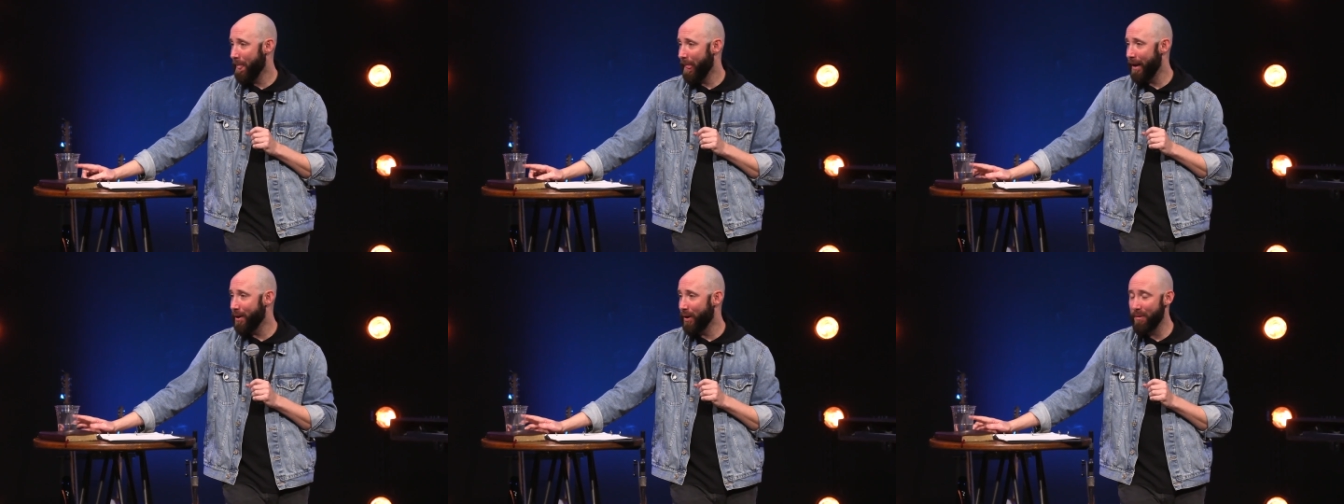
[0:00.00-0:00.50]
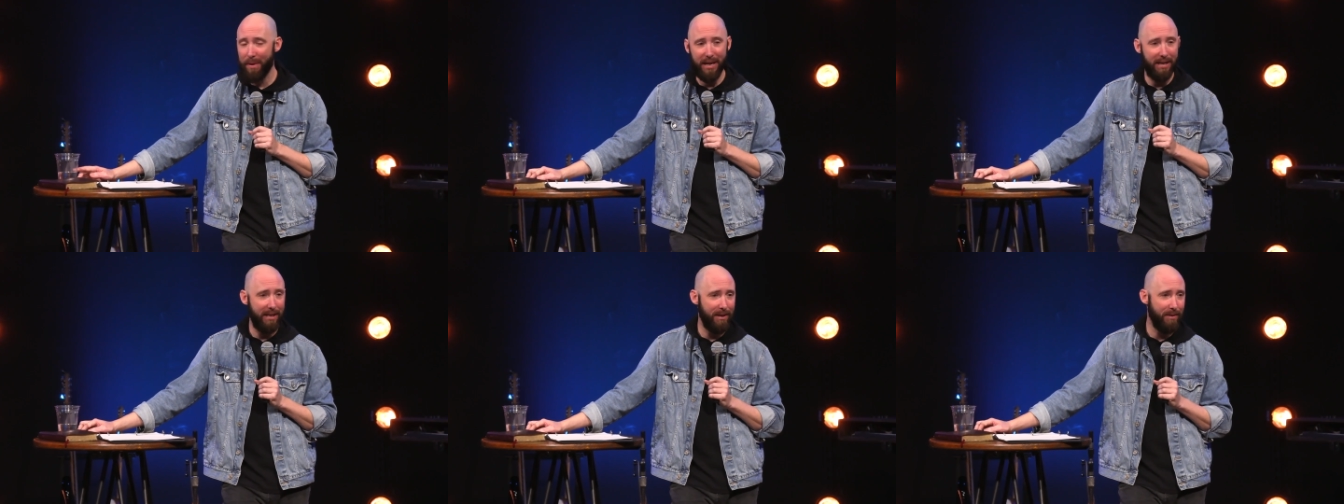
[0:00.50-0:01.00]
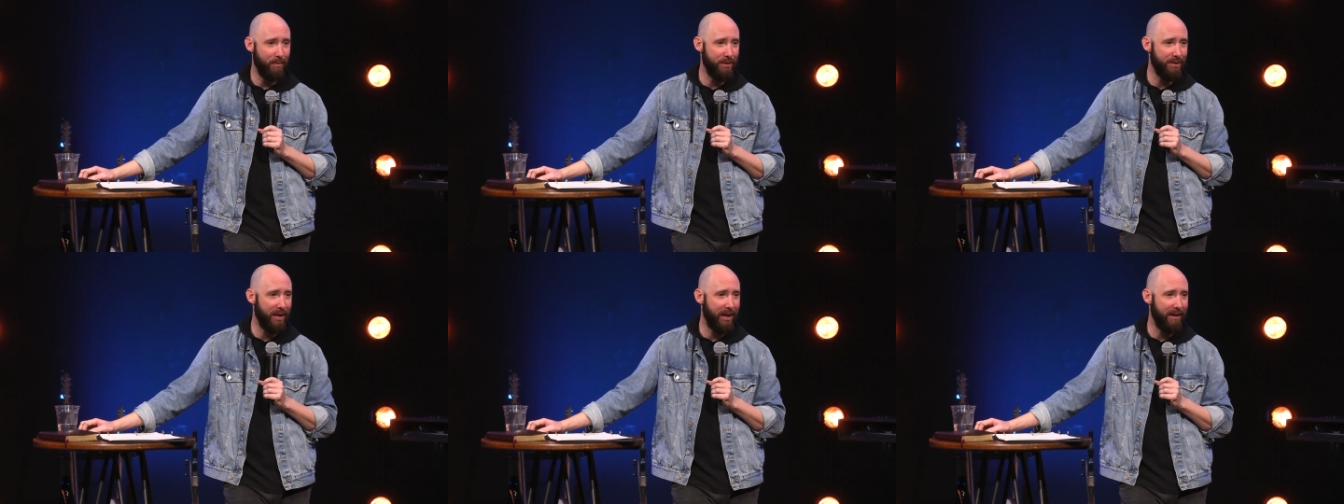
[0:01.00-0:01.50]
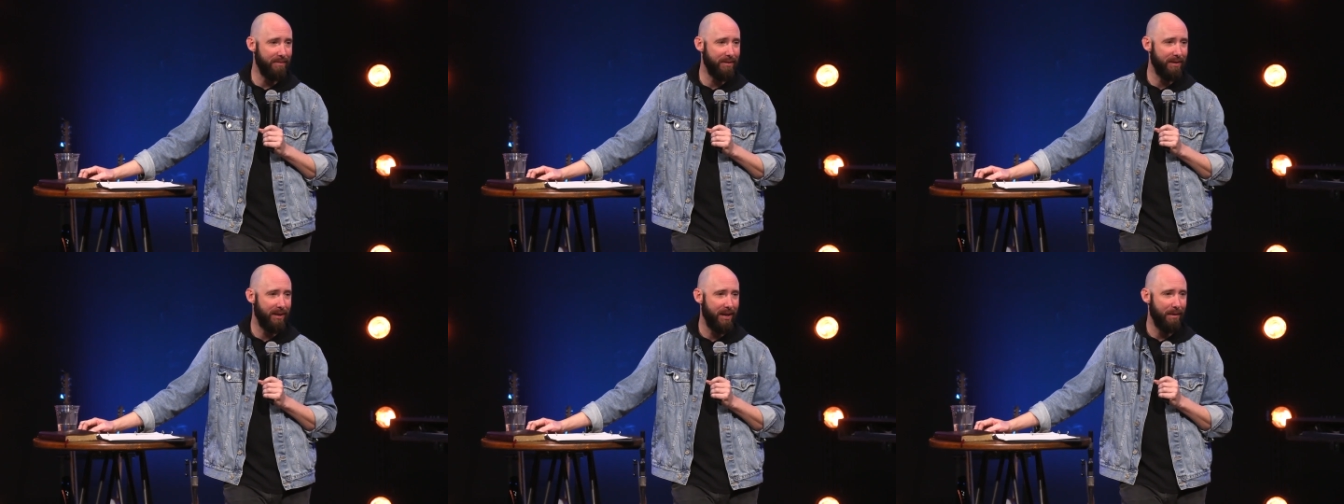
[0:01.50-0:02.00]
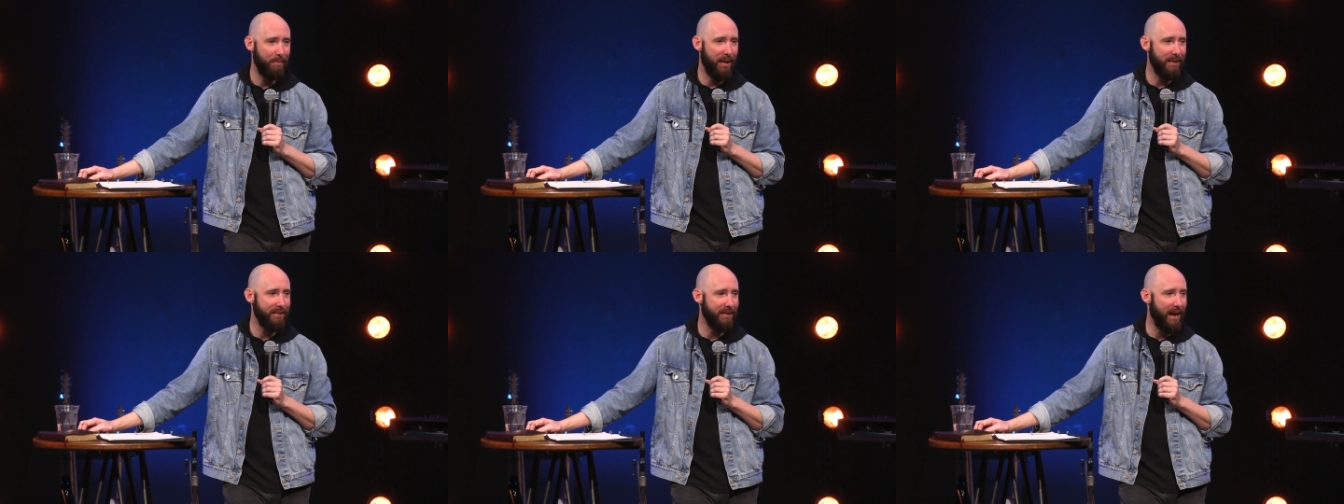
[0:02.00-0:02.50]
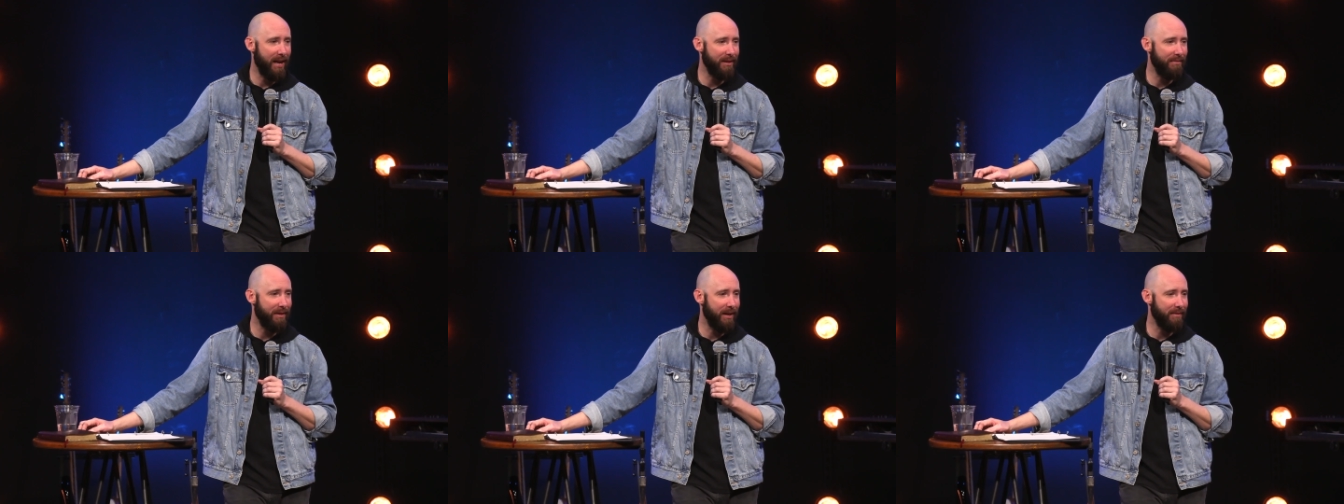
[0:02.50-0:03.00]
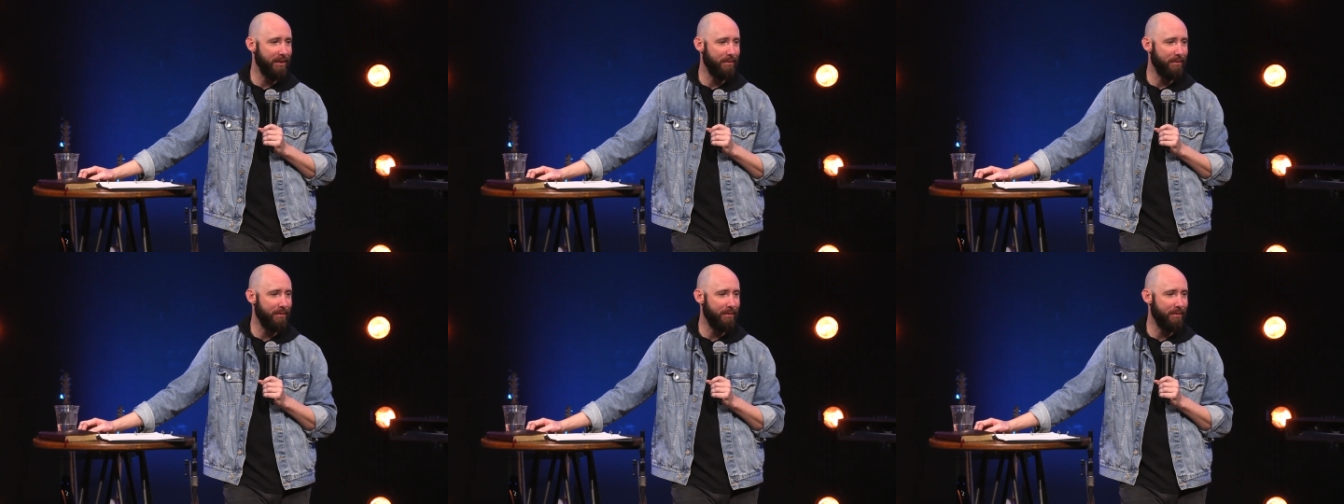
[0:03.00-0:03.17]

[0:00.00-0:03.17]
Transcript: I know everybody in here, we're saved, blessed, and highly favored.